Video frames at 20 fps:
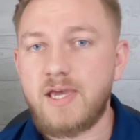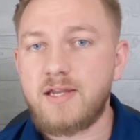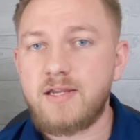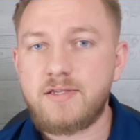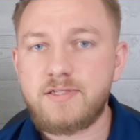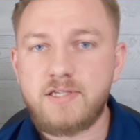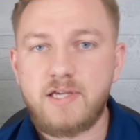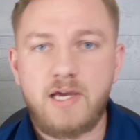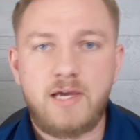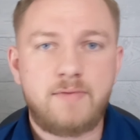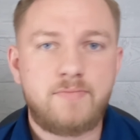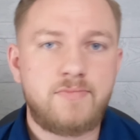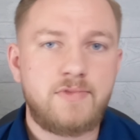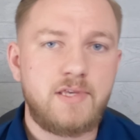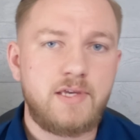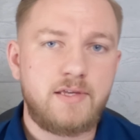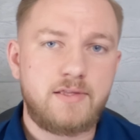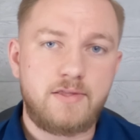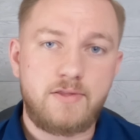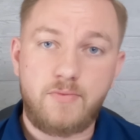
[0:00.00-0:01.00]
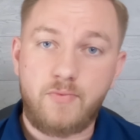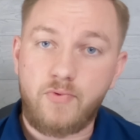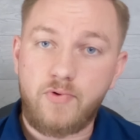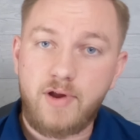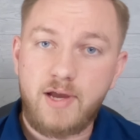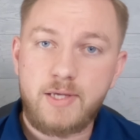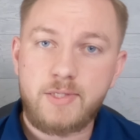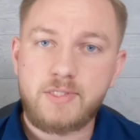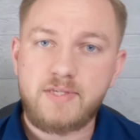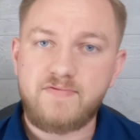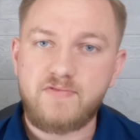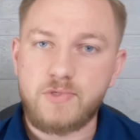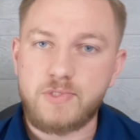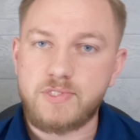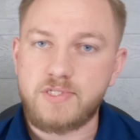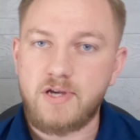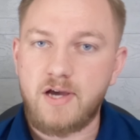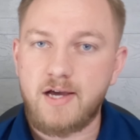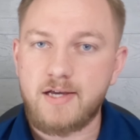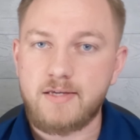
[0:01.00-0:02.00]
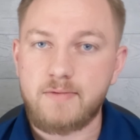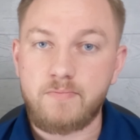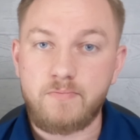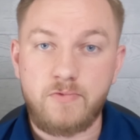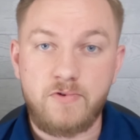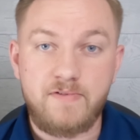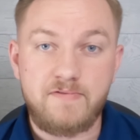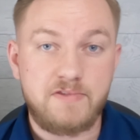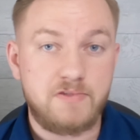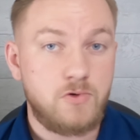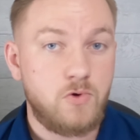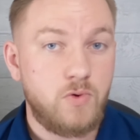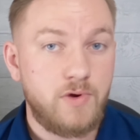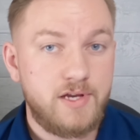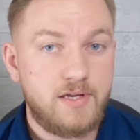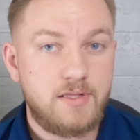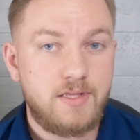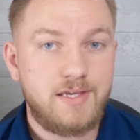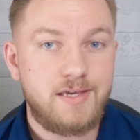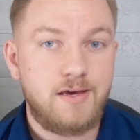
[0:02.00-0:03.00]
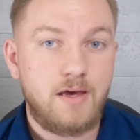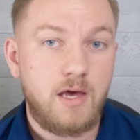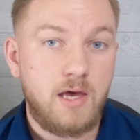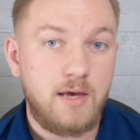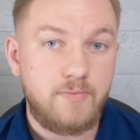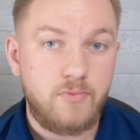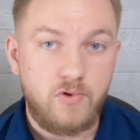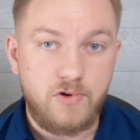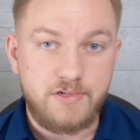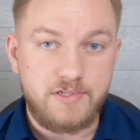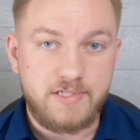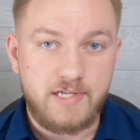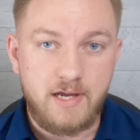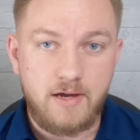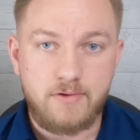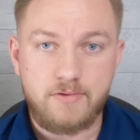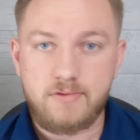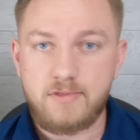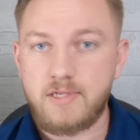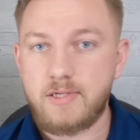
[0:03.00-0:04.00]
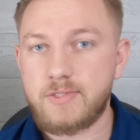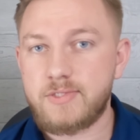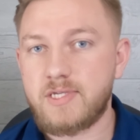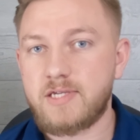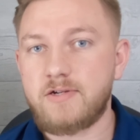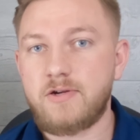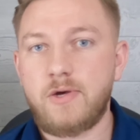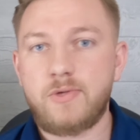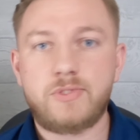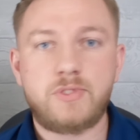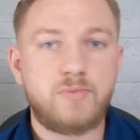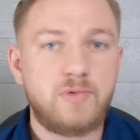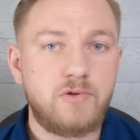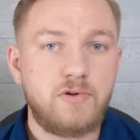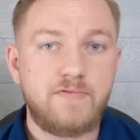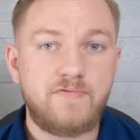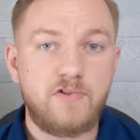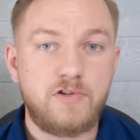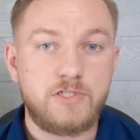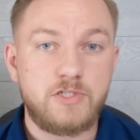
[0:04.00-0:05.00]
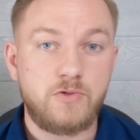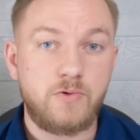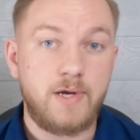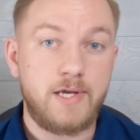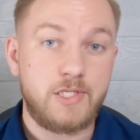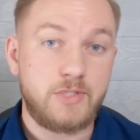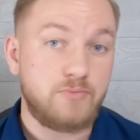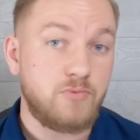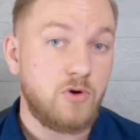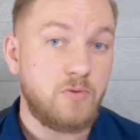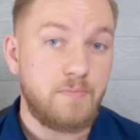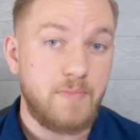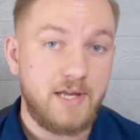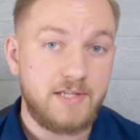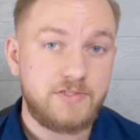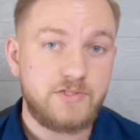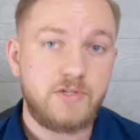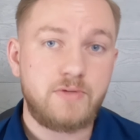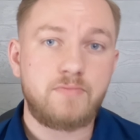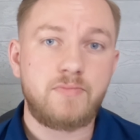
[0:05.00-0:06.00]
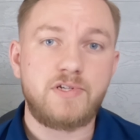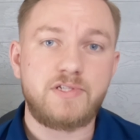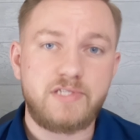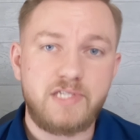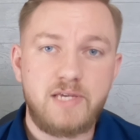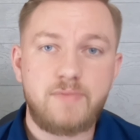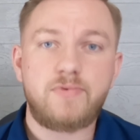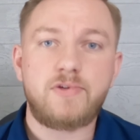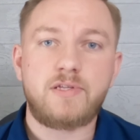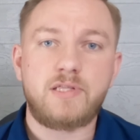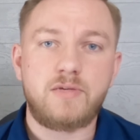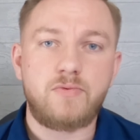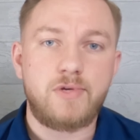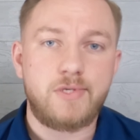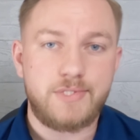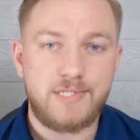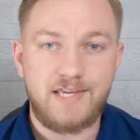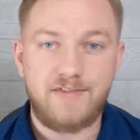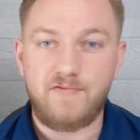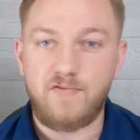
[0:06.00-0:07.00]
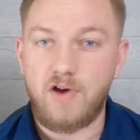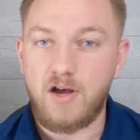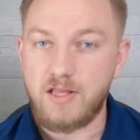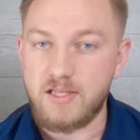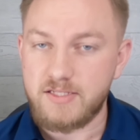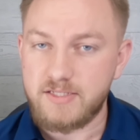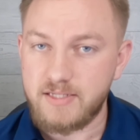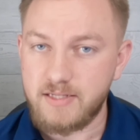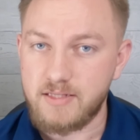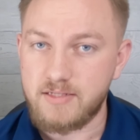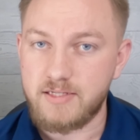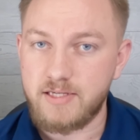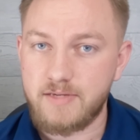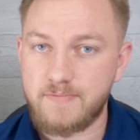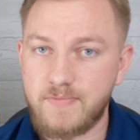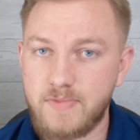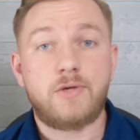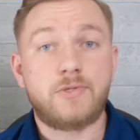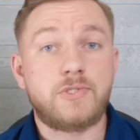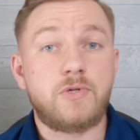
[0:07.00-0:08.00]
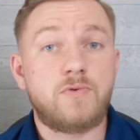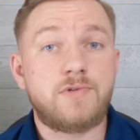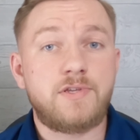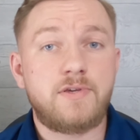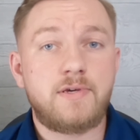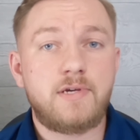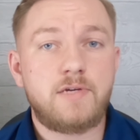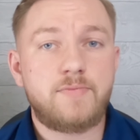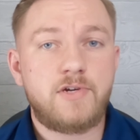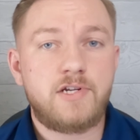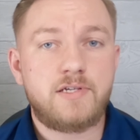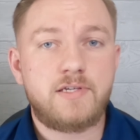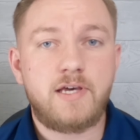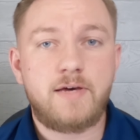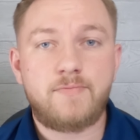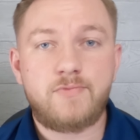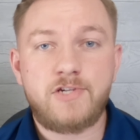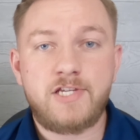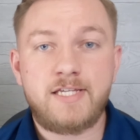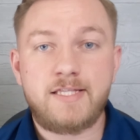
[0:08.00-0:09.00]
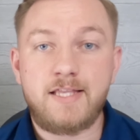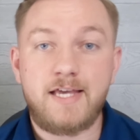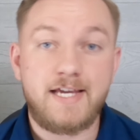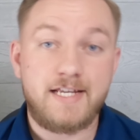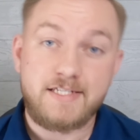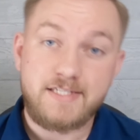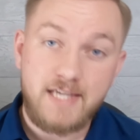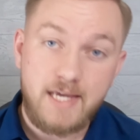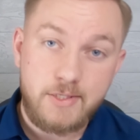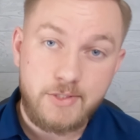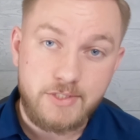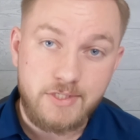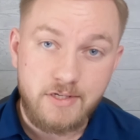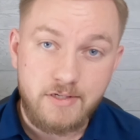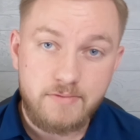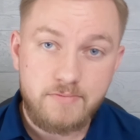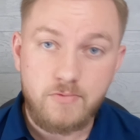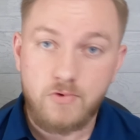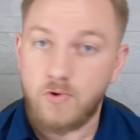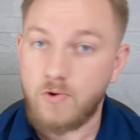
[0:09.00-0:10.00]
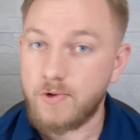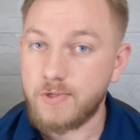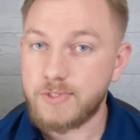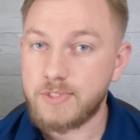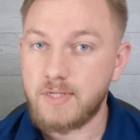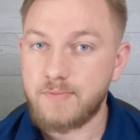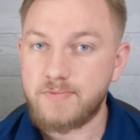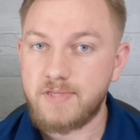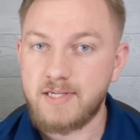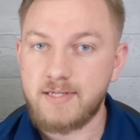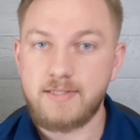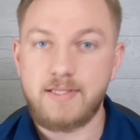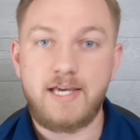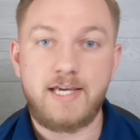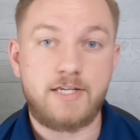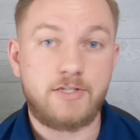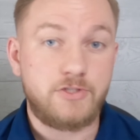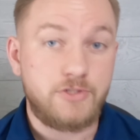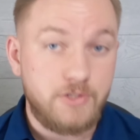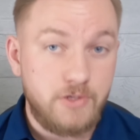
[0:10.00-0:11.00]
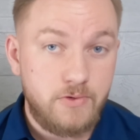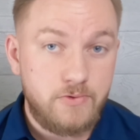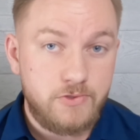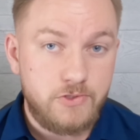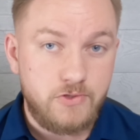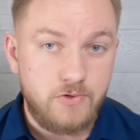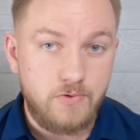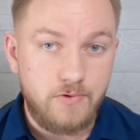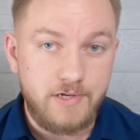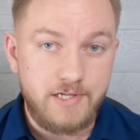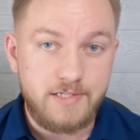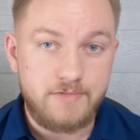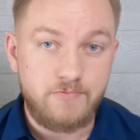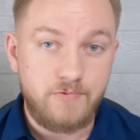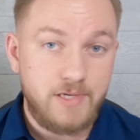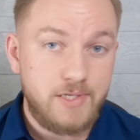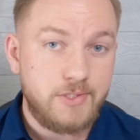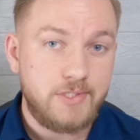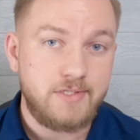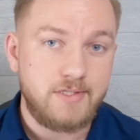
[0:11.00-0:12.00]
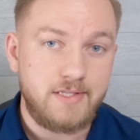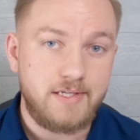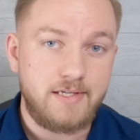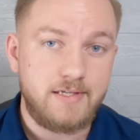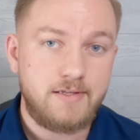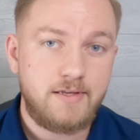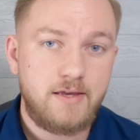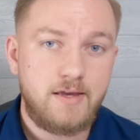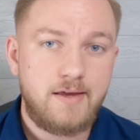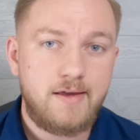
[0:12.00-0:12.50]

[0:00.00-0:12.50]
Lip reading: any time that the price of a stock moves quickly up or down. This can also be referred to as momentum, but typically we say volatility. So when you hear about a company like Tesla or something like Dogecoin recently,